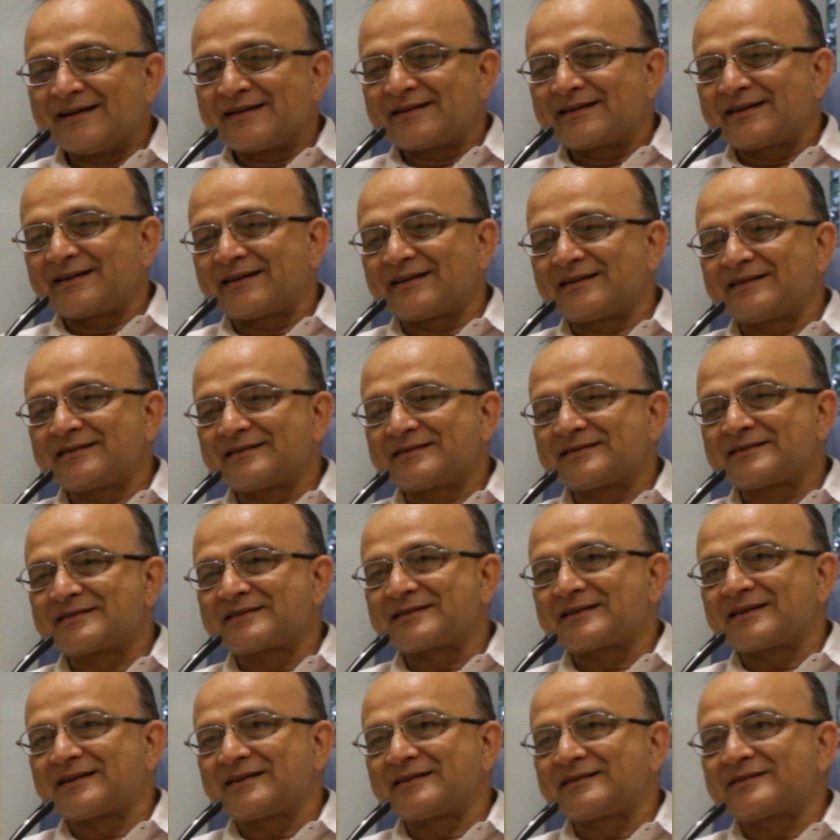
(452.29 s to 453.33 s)

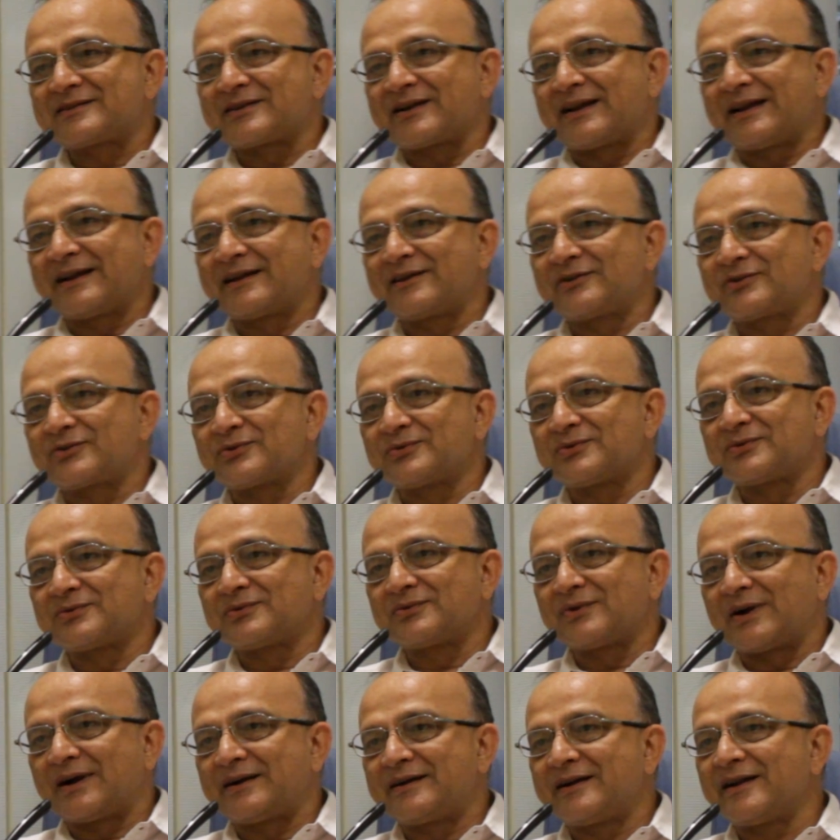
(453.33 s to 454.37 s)
in trying
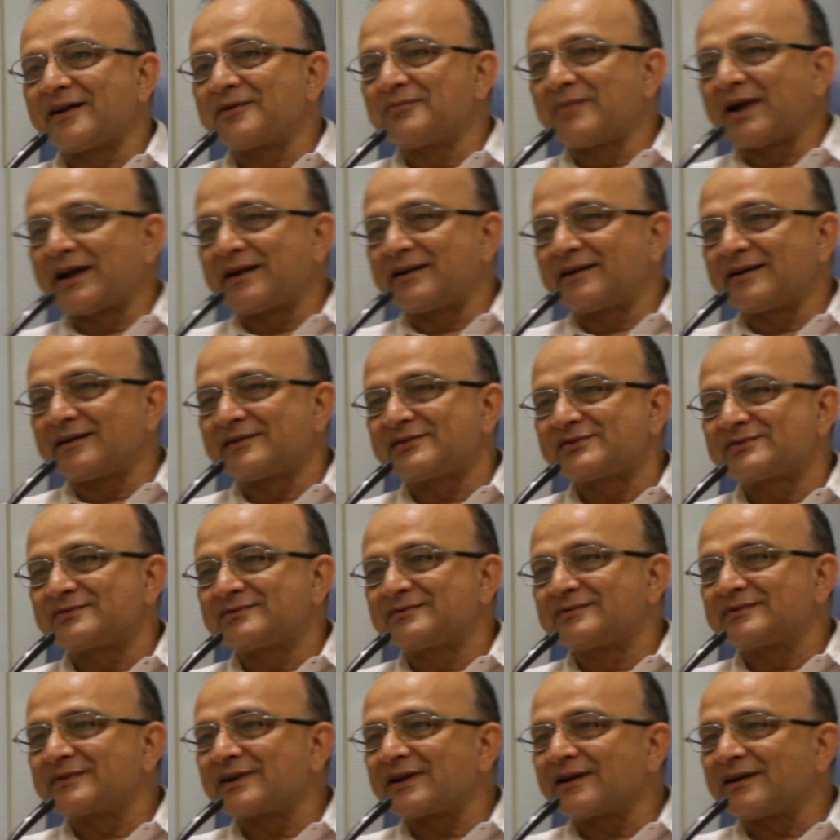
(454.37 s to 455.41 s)
to undermine
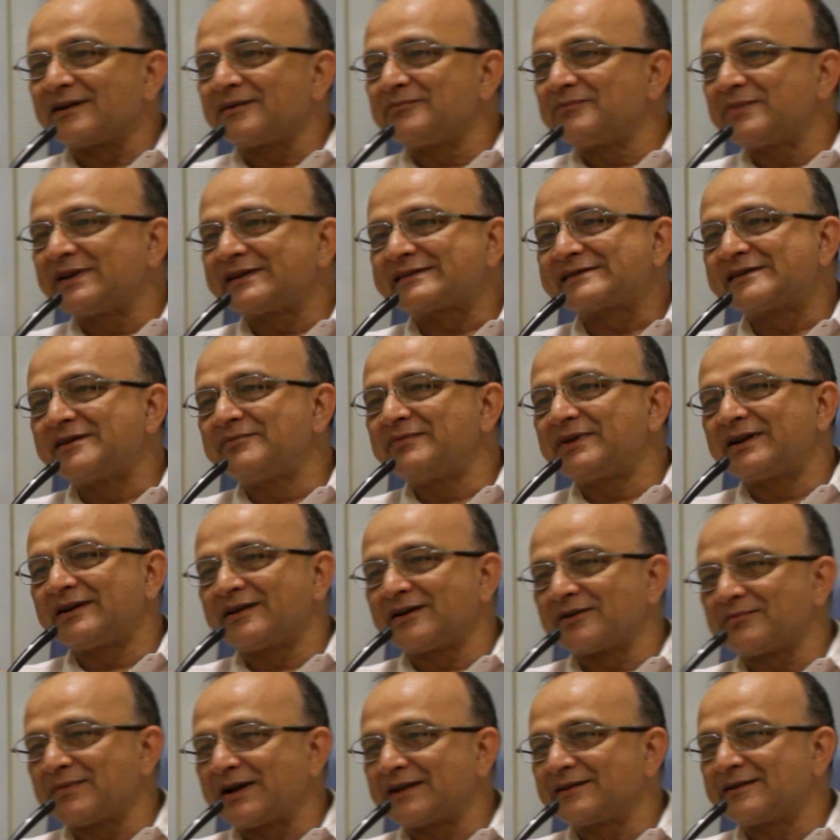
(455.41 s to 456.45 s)
a
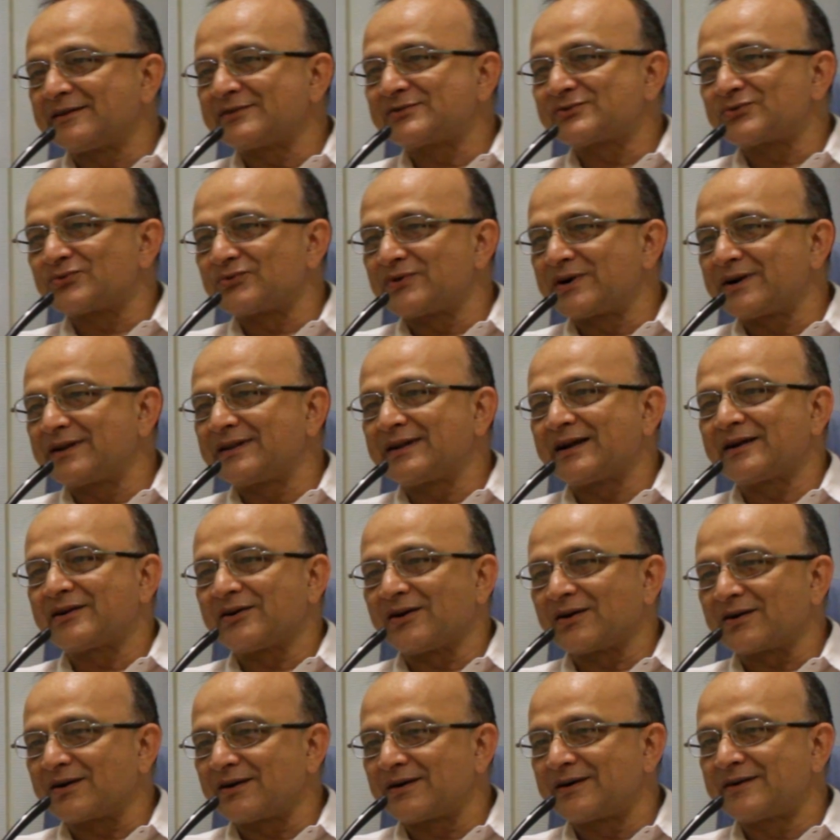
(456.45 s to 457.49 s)
misdemeanor by the student that
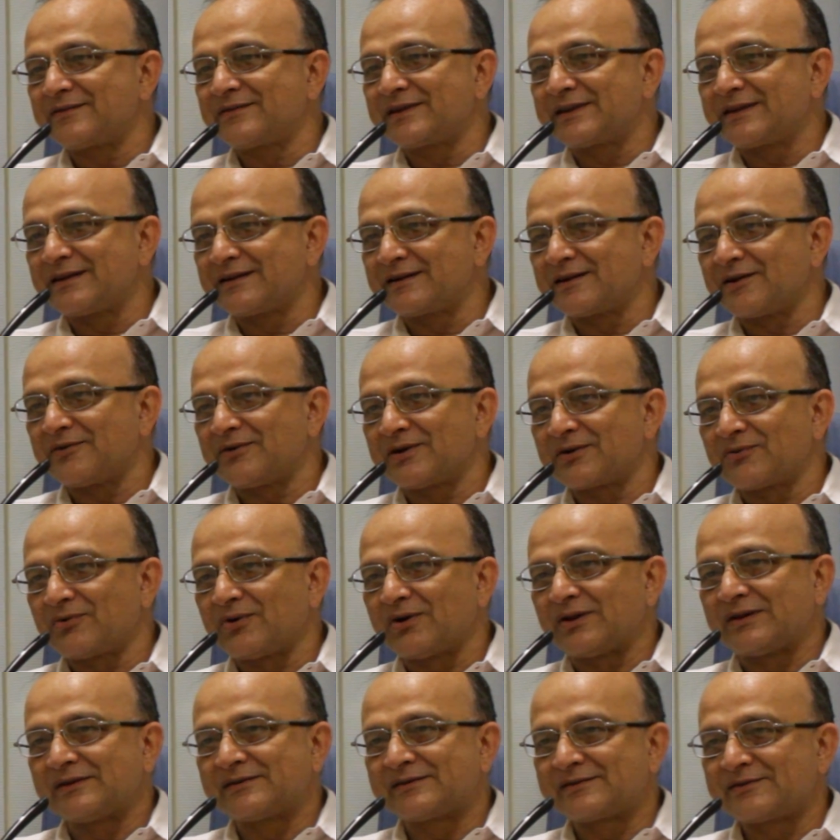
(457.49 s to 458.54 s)
occurred within our
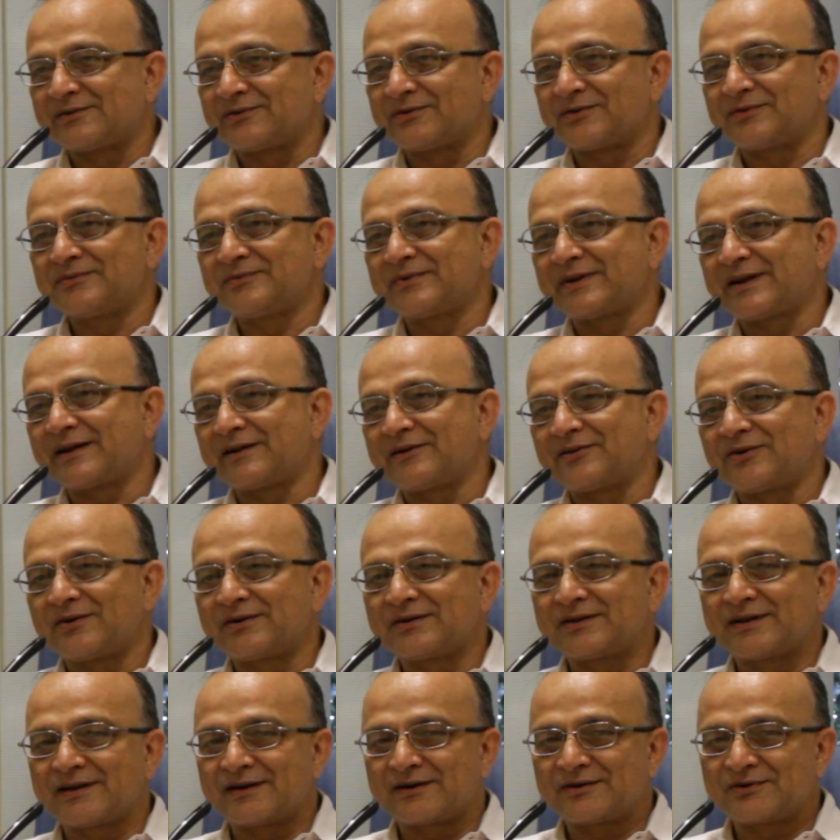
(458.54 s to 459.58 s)
walls. You know, we are
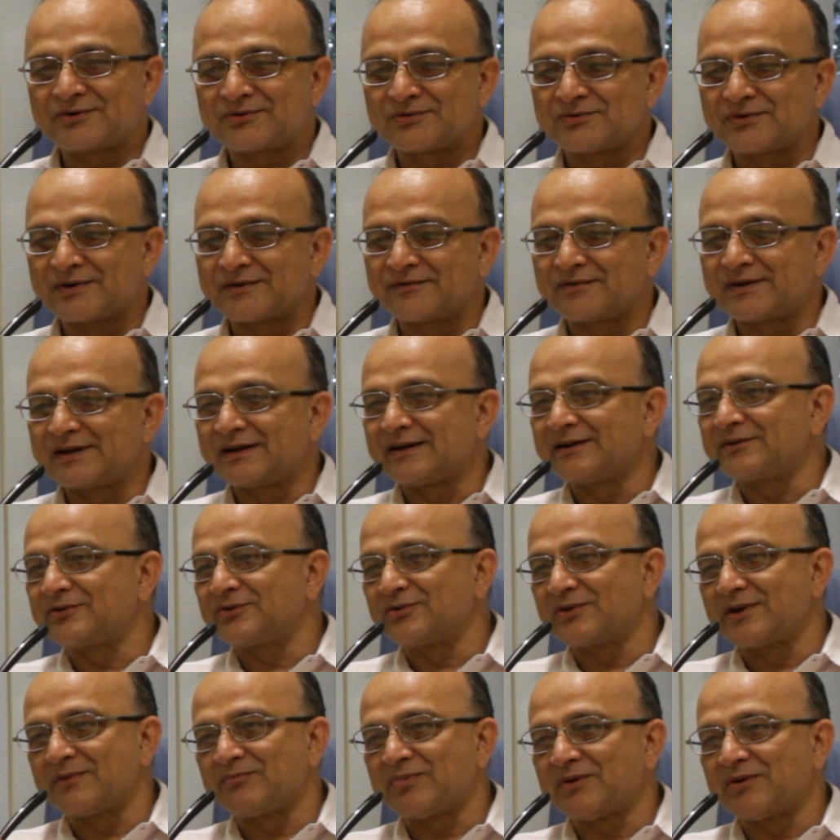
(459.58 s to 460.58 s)
not there to reveal it to the